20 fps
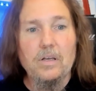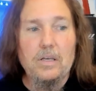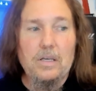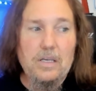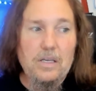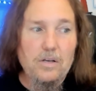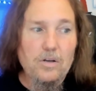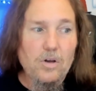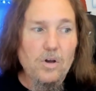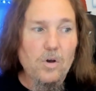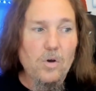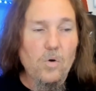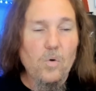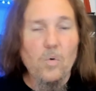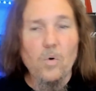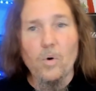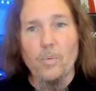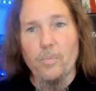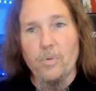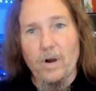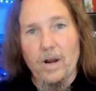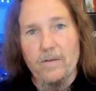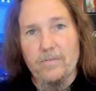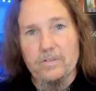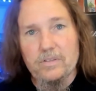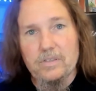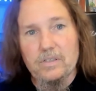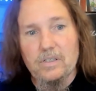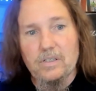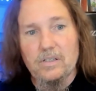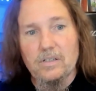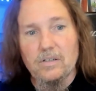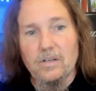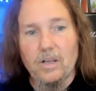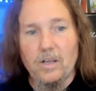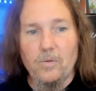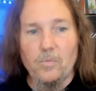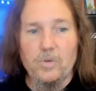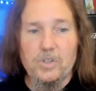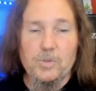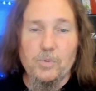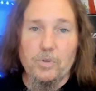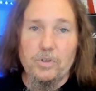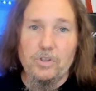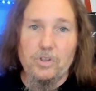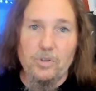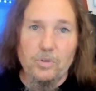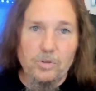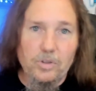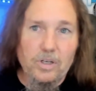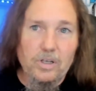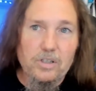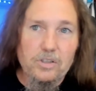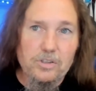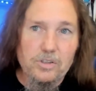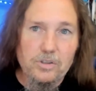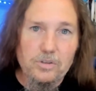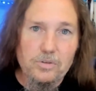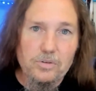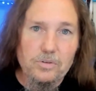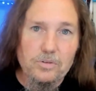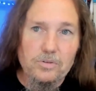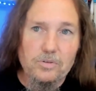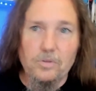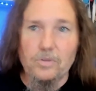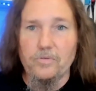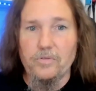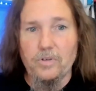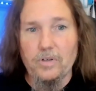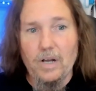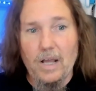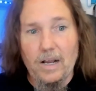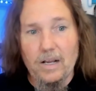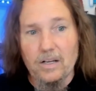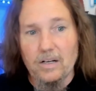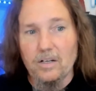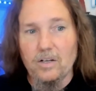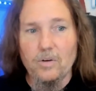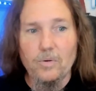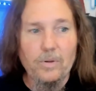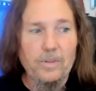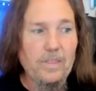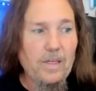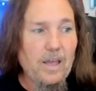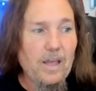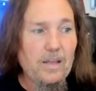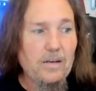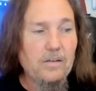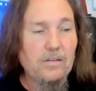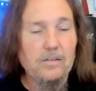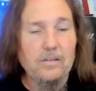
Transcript: Eno or privacy and which one you're going to choose, or if you're not going to go with that,